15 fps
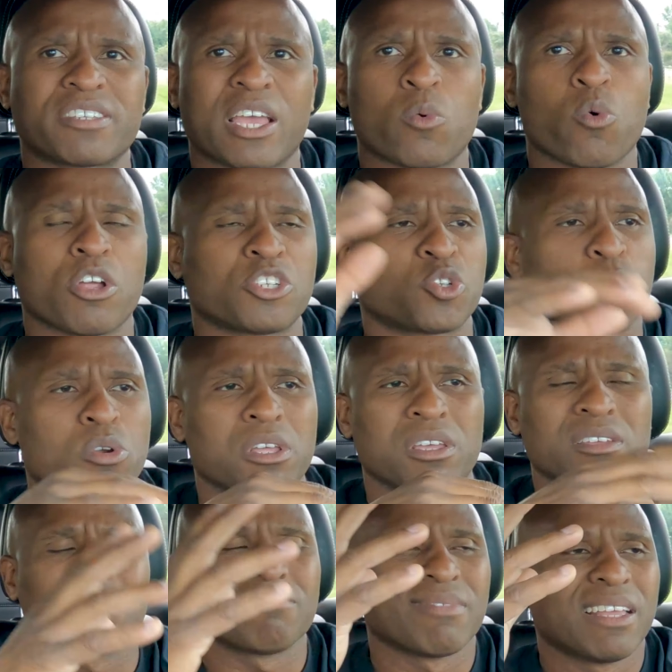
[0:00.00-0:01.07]
say
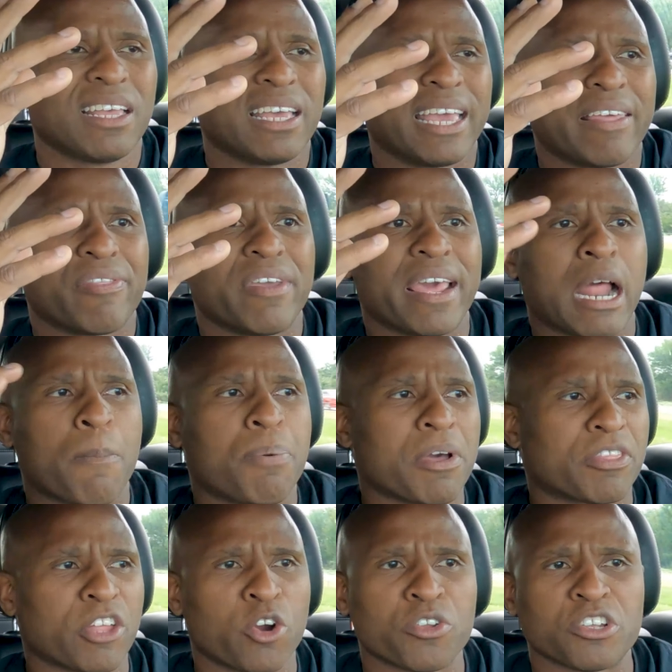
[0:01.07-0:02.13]
120 and then I
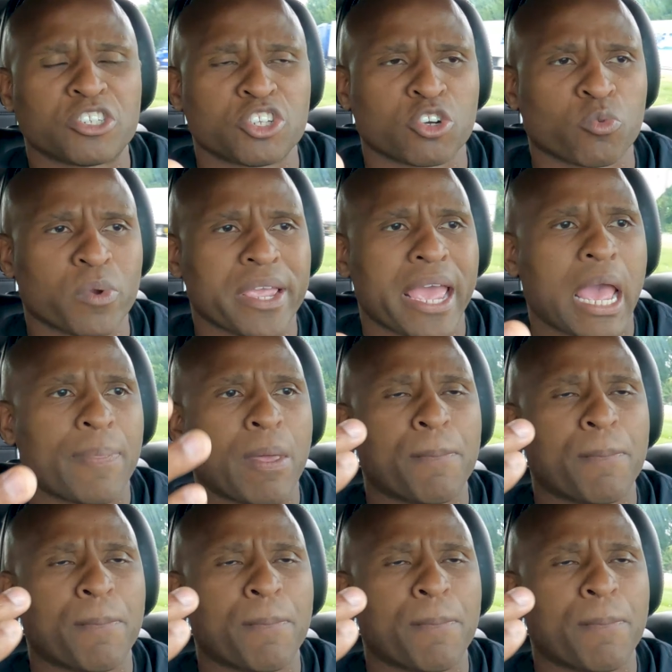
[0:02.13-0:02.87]
put 30 into the rehab.